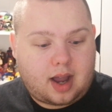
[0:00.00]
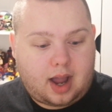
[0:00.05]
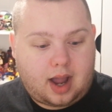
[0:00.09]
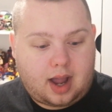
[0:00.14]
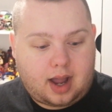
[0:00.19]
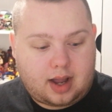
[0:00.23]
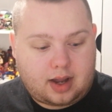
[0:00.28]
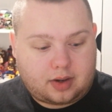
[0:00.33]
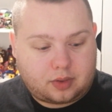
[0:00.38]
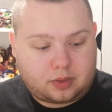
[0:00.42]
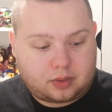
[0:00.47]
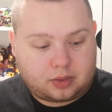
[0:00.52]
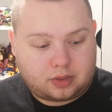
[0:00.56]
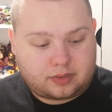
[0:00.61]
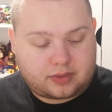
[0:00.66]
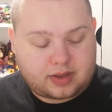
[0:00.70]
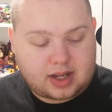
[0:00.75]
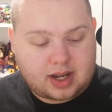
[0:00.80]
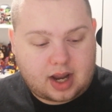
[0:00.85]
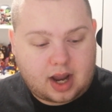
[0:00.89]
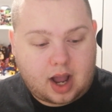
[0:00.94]

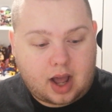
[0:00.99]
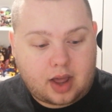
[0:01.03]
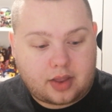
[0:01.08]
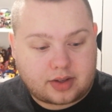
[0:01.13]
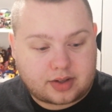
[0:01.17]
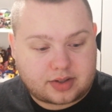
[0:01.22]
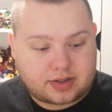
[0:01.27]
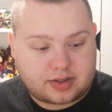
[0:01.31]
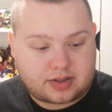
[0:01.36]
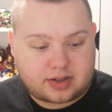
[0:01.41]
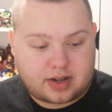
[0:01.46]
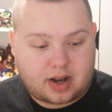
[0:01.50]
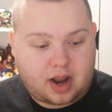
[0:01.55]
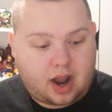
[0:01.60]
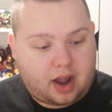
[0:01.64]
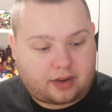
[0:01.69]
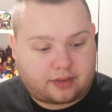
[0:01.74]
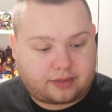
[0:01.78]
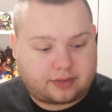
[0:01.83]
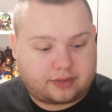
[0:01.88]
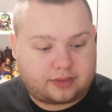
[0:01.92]
other
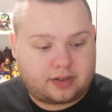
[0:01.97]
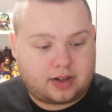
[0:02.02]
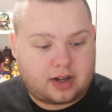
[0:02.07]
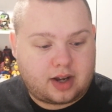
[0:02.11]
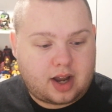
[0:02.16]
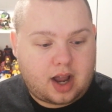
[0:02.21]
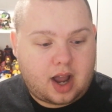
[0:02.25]
stuff.